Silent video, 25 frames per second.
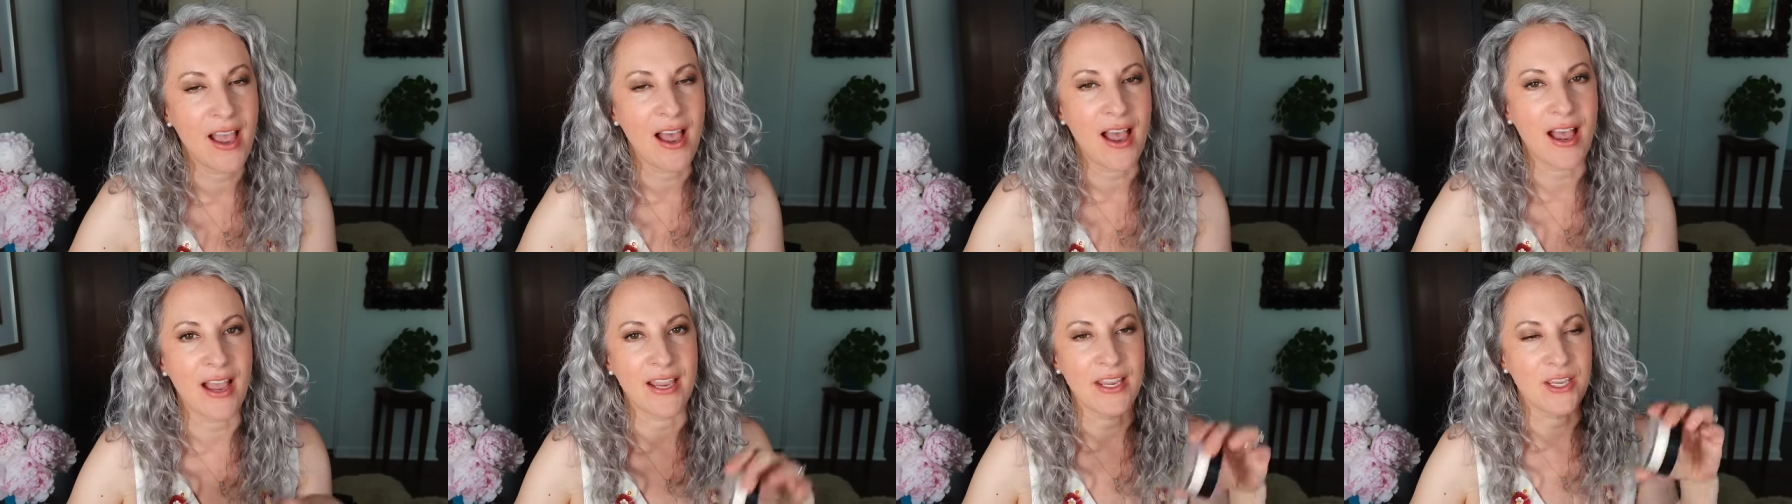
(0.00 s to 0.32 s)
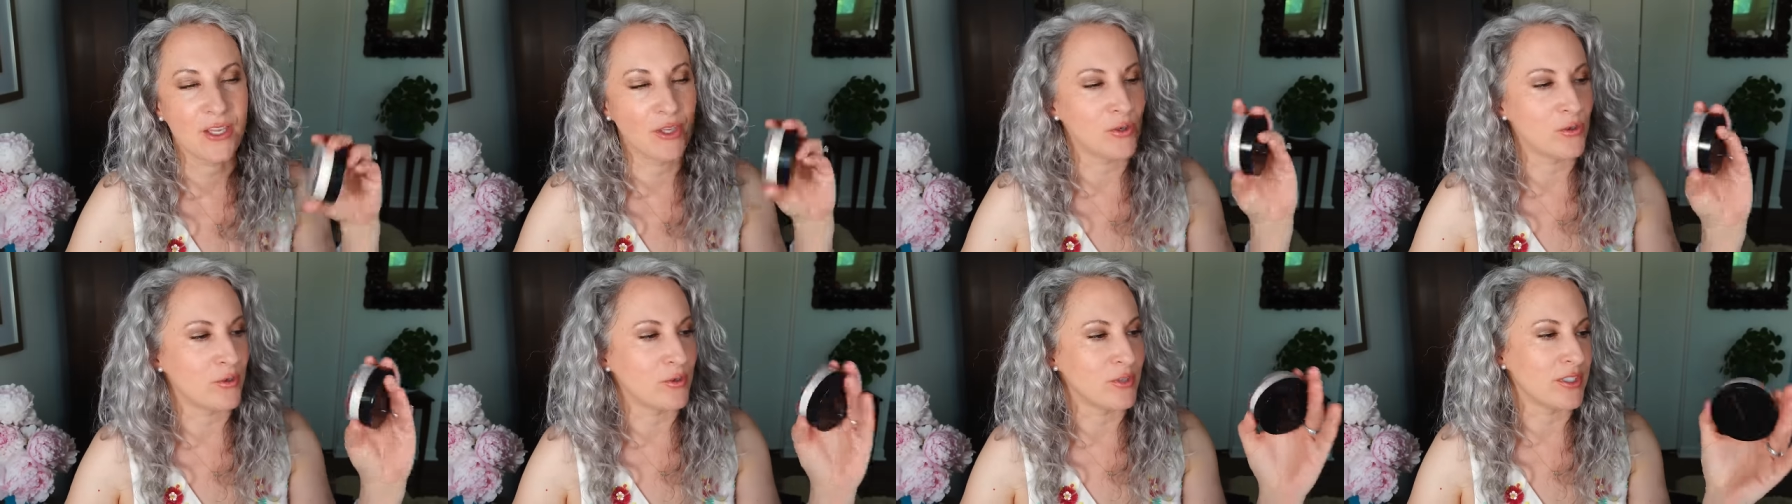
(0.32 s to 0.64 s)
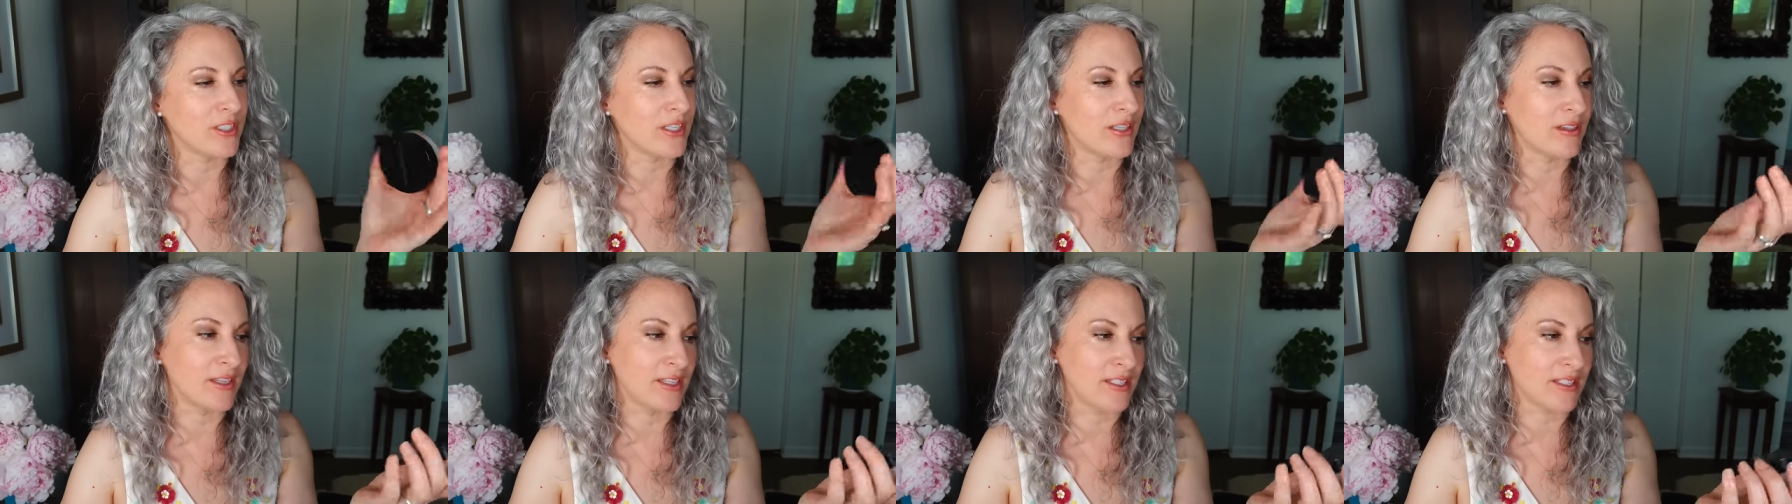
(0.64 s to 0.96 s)
I
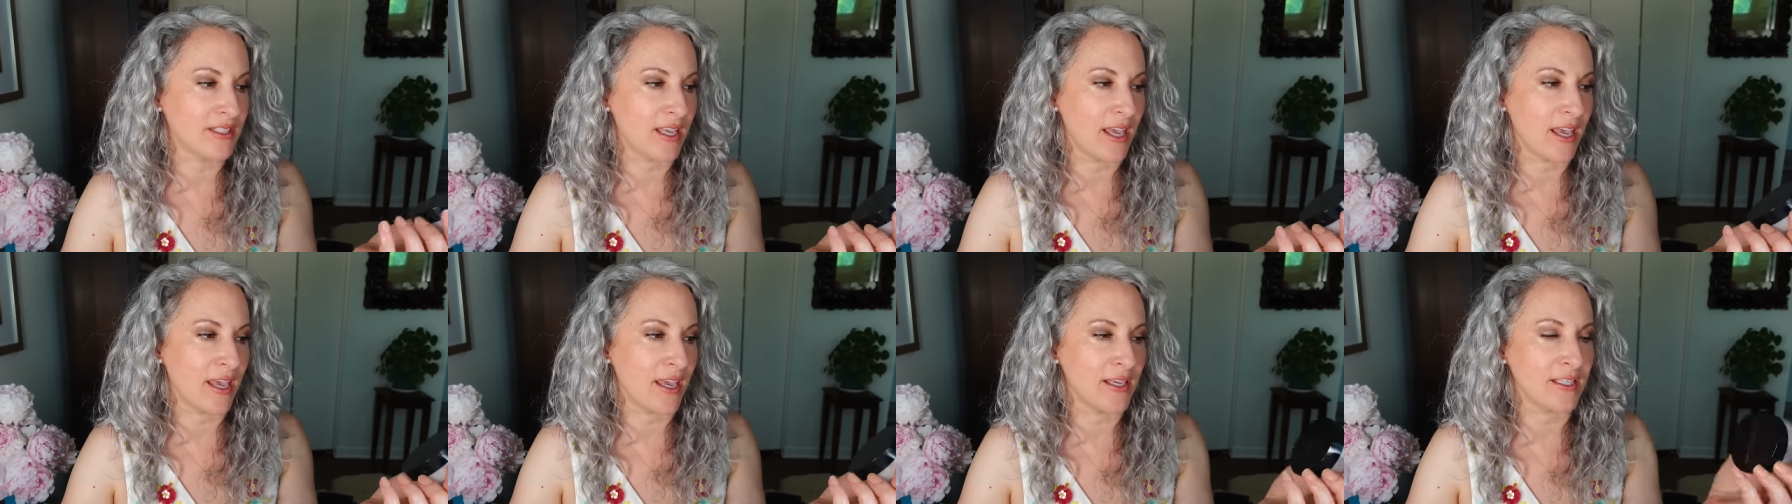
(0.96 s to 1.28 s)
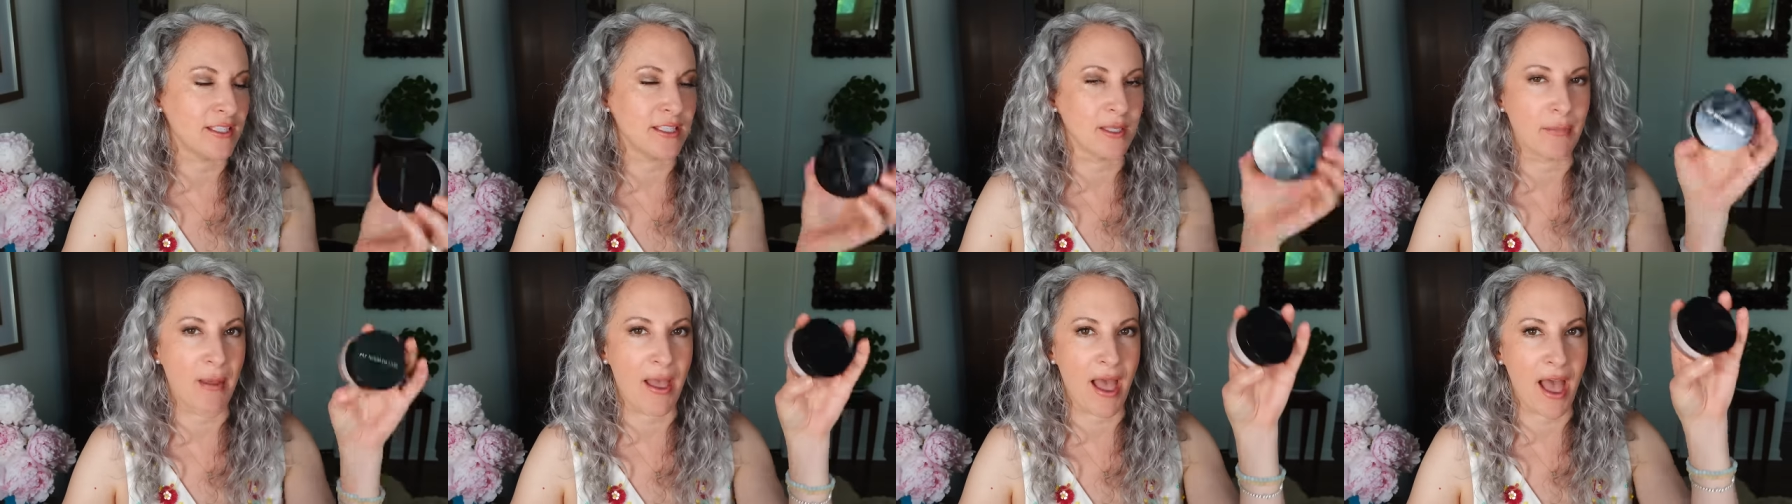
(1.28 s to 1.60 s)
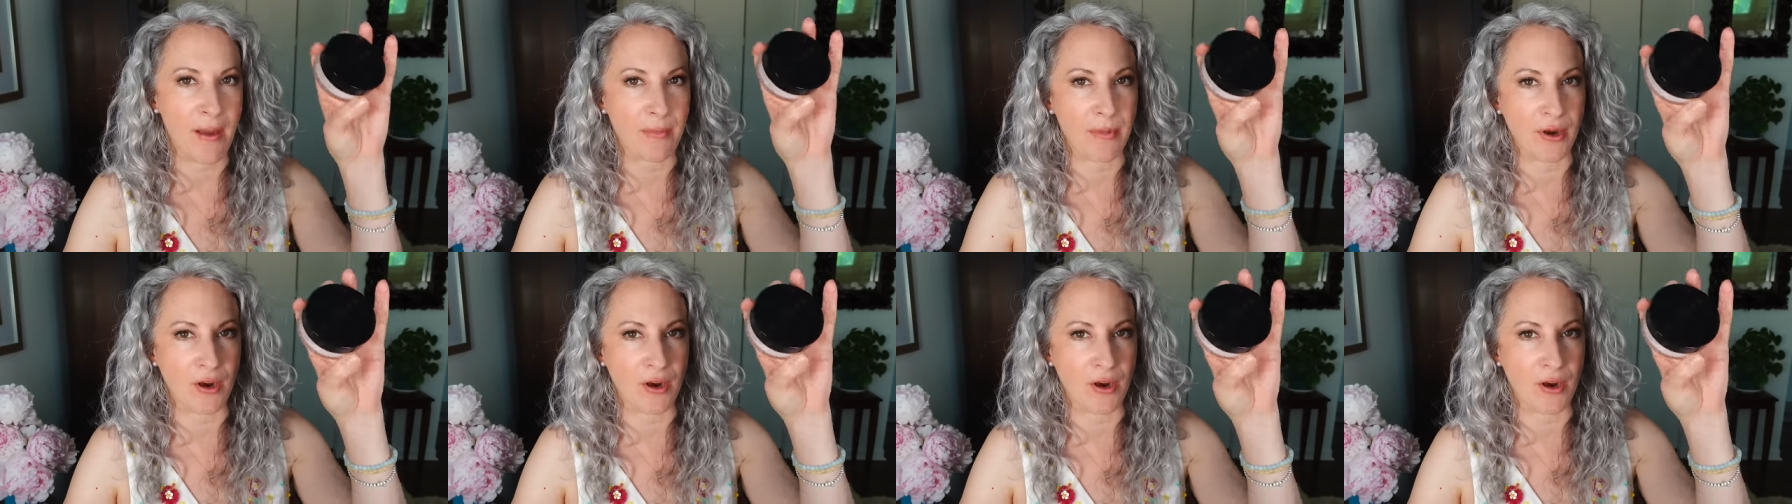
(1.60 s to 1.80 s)
used, in this case, the Pat